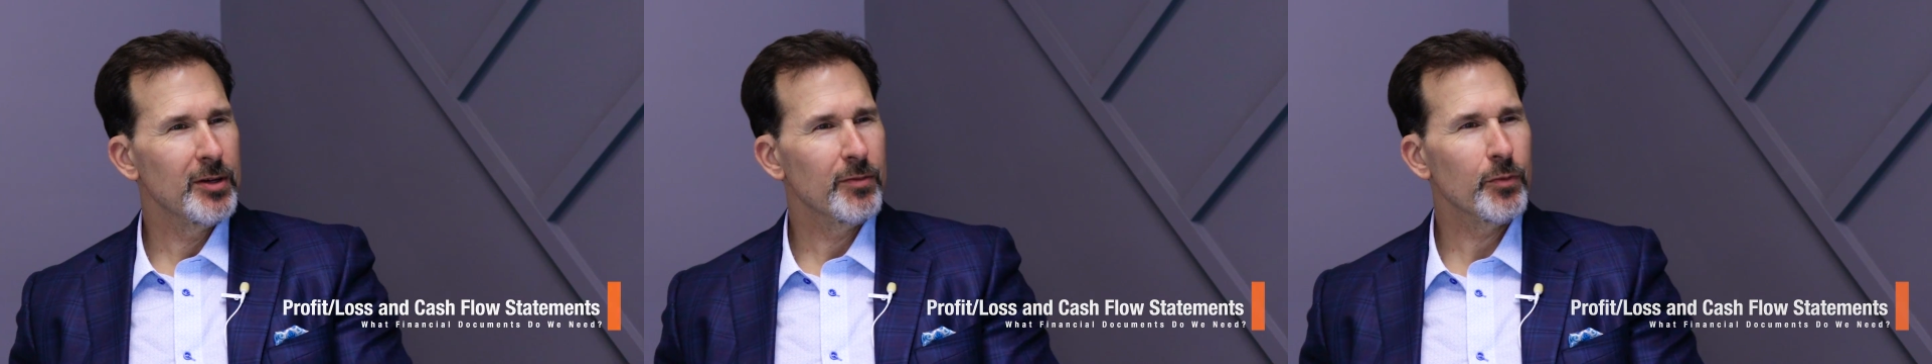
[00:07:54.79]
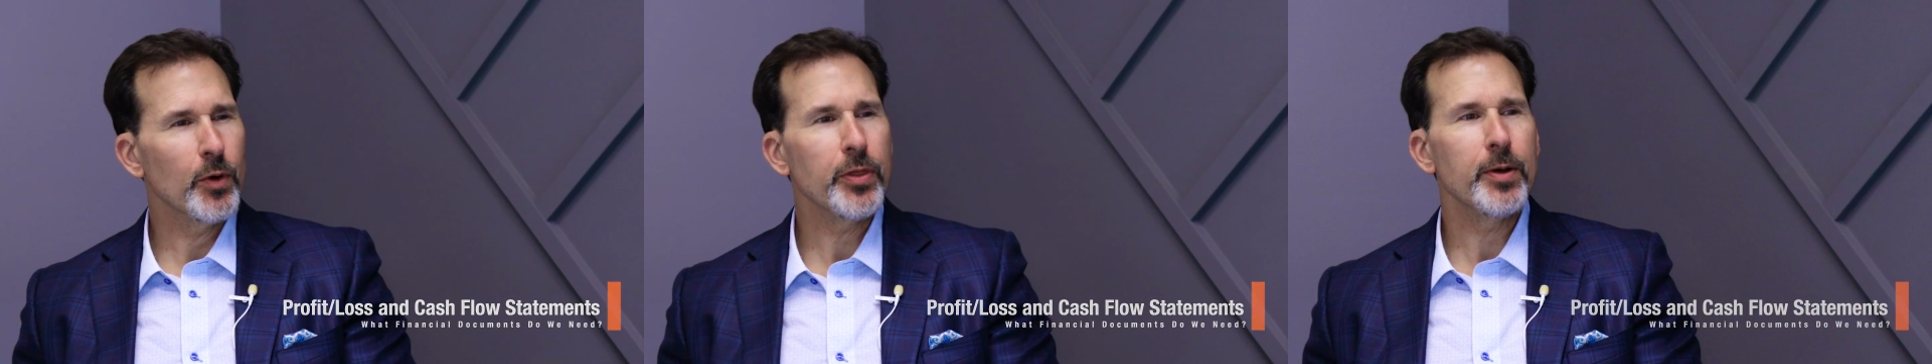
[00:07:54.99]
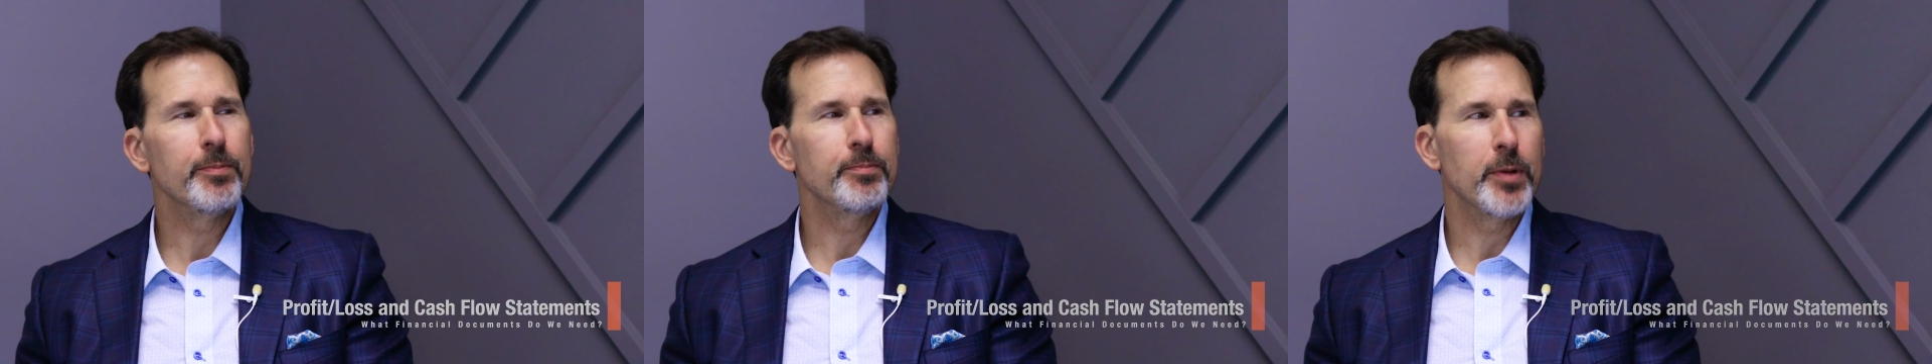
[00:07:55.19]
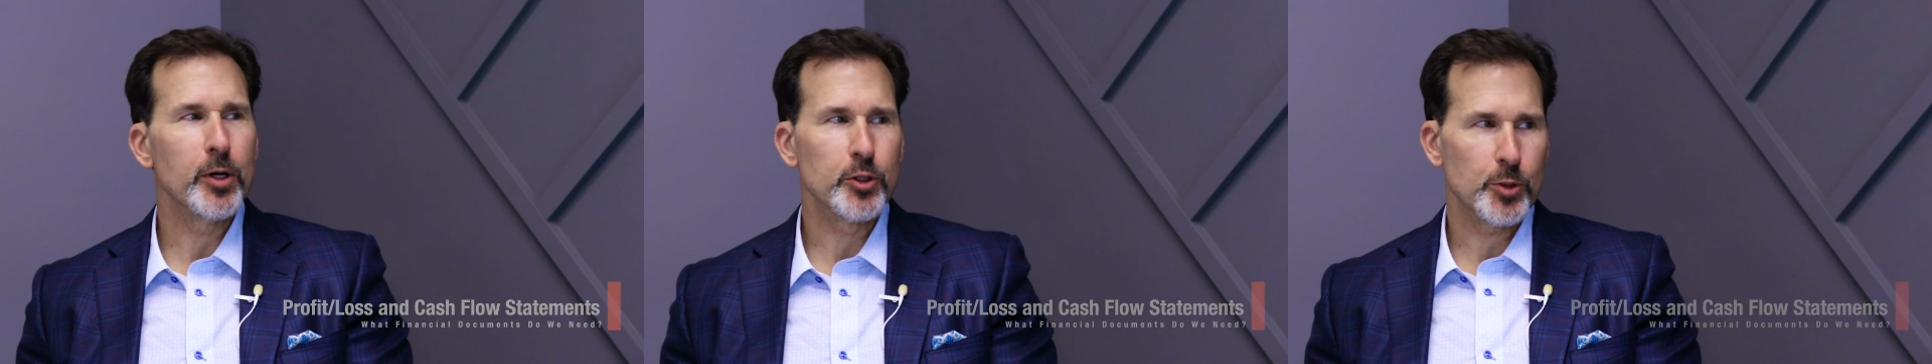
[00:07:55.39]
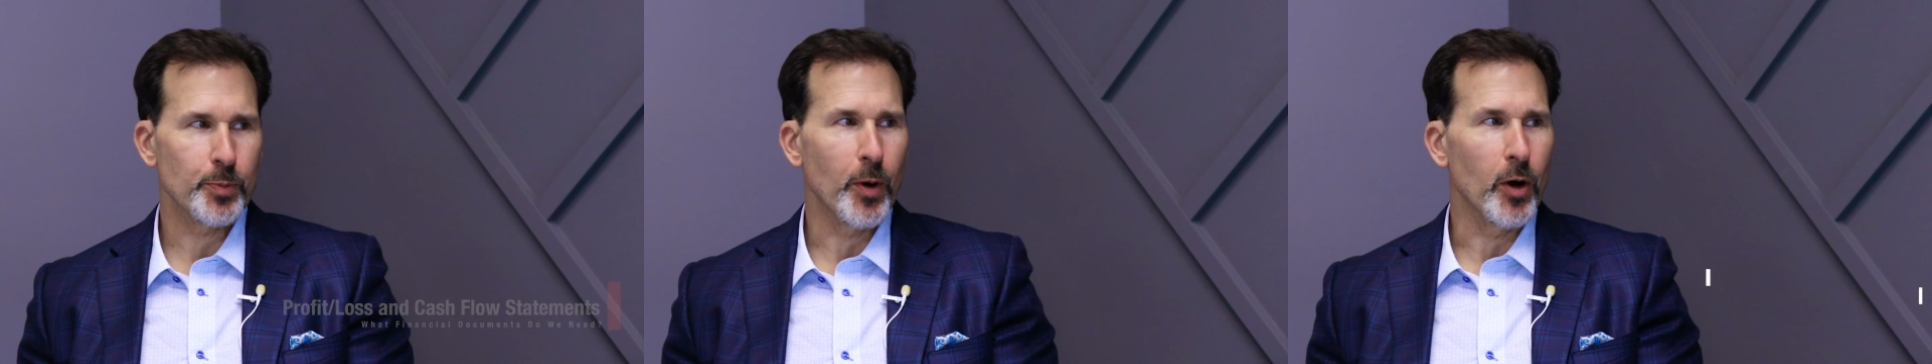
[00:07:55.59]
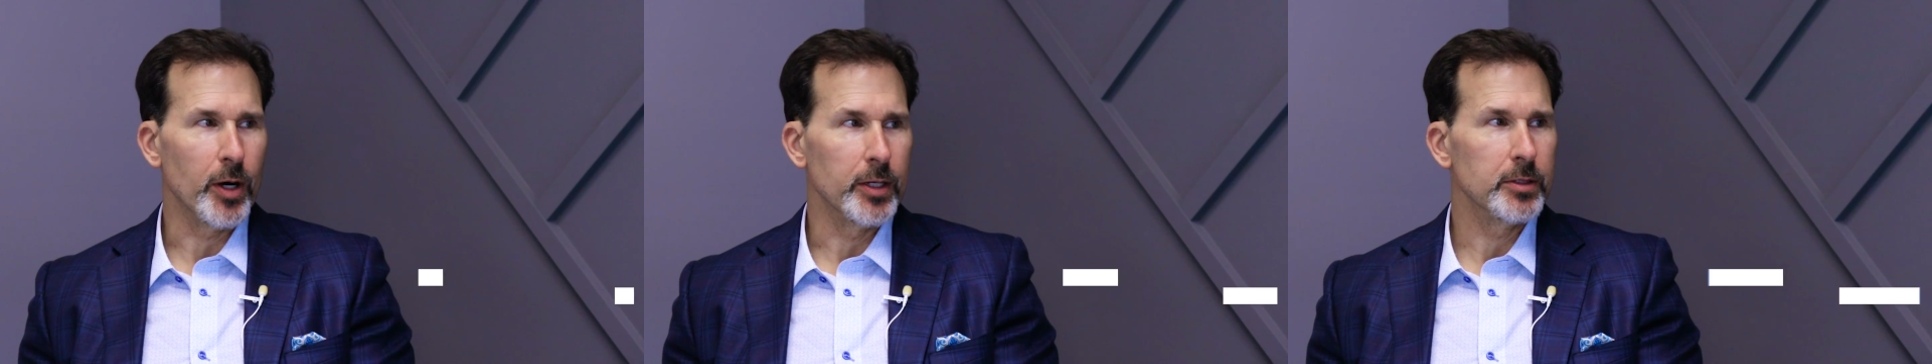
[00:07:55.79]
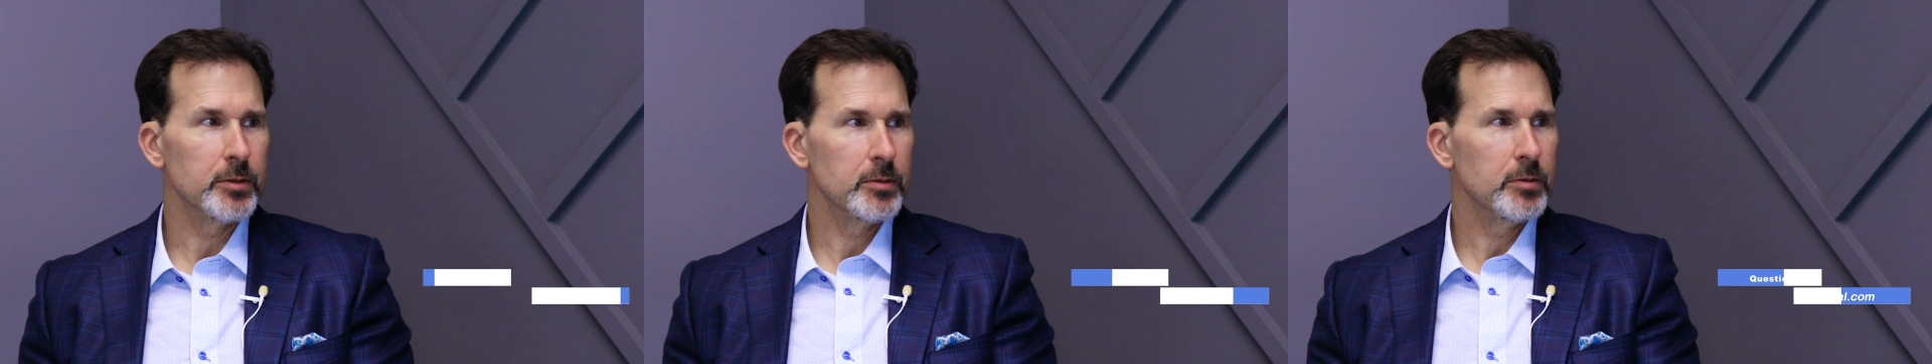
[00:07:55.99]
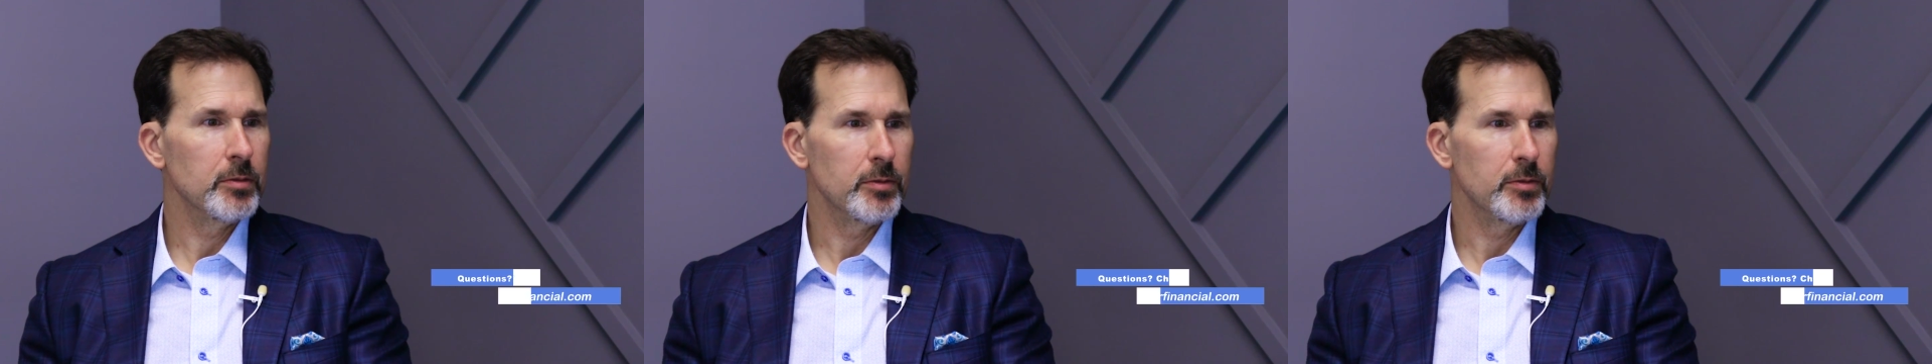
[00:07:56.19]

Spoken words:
for the most part,